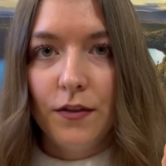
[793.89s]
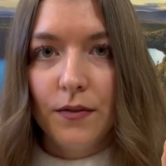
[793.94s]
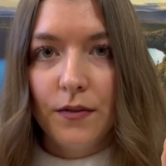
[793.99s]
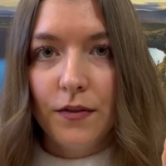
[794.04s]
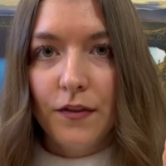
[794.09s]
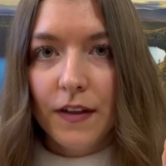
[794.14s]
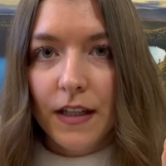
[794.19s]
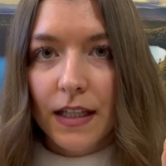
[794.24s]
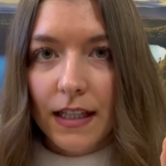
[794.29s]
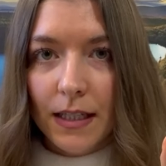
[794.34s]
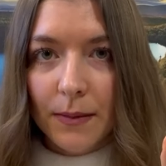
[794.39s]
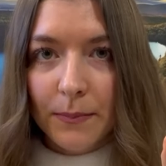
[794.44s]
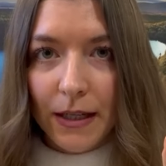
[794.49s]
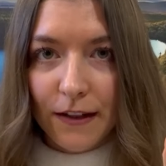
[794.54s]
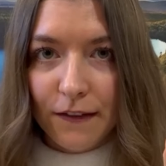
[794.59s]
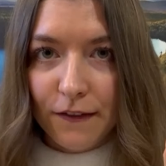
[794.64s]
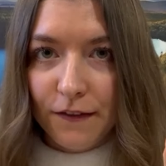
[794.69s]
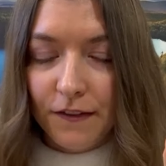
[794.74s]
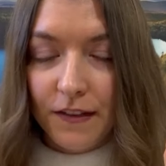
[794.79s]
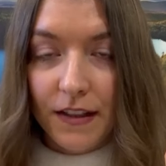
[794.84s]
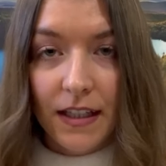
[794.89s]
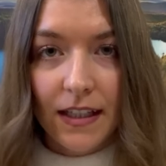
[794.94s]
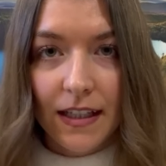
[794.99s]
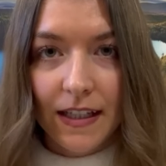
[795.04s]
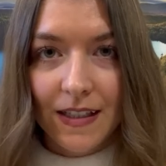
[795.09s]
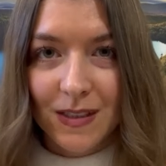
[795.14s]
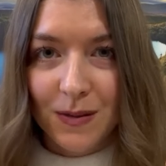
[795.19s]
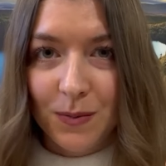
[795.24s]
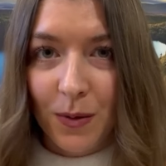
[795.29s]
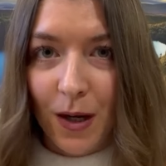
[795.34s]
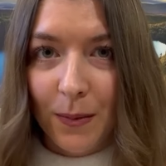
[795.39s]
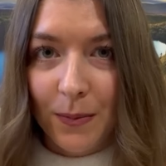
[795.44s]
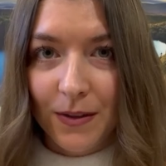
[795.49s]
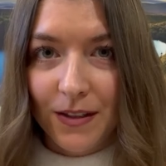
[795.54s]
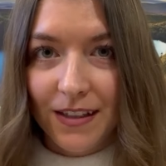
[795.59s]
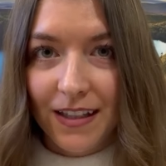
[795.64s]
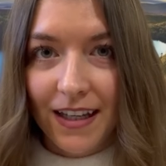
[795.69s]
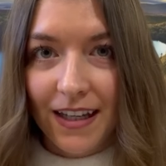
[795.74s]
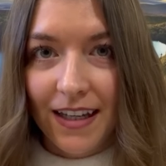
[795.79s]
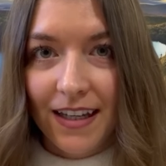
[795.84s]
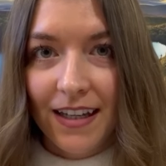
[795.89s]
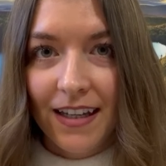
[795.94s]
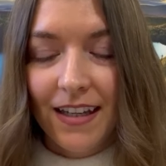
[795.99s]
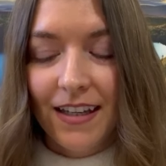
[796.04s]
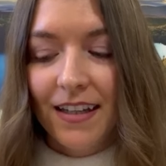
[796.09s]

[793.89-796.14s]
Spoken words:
feeling my feelings properly.